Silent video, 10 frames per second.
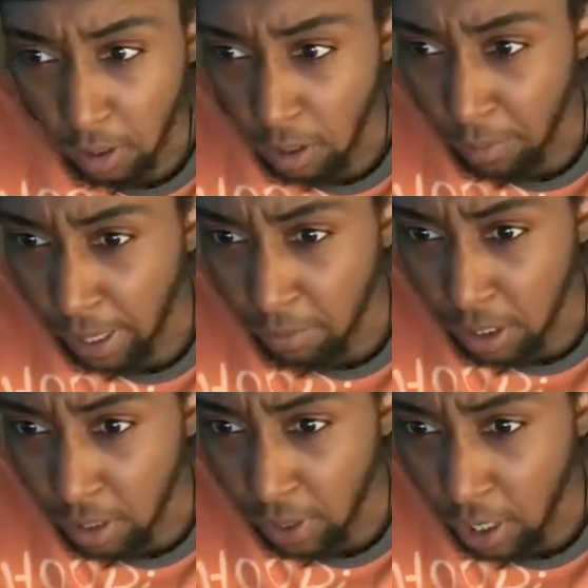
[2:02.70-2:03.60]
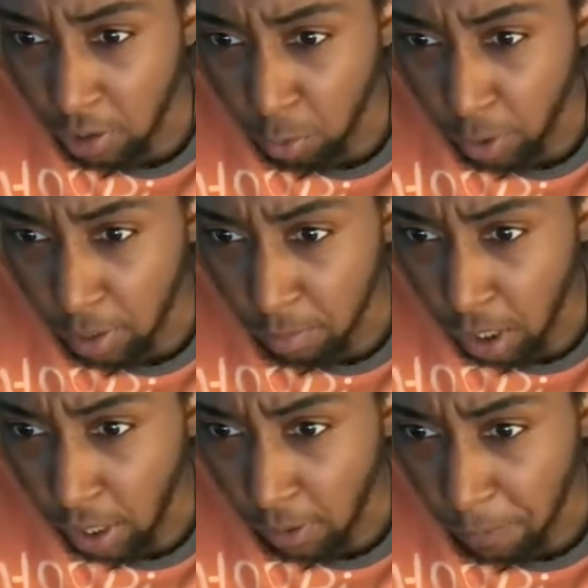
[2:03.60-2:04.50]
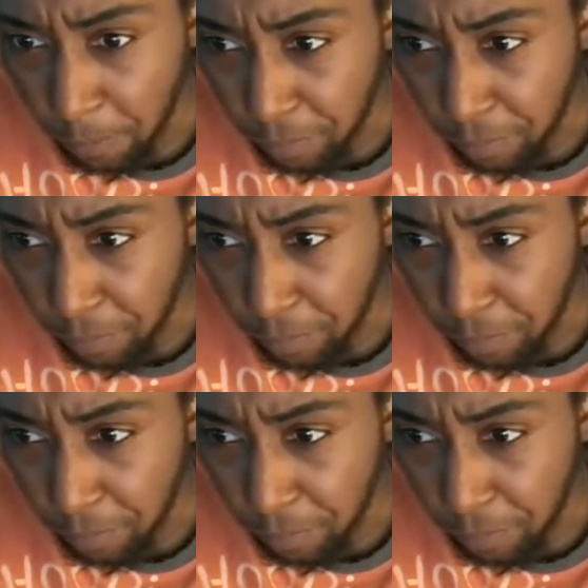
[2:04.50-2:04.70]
um, and I believe I had the red and black.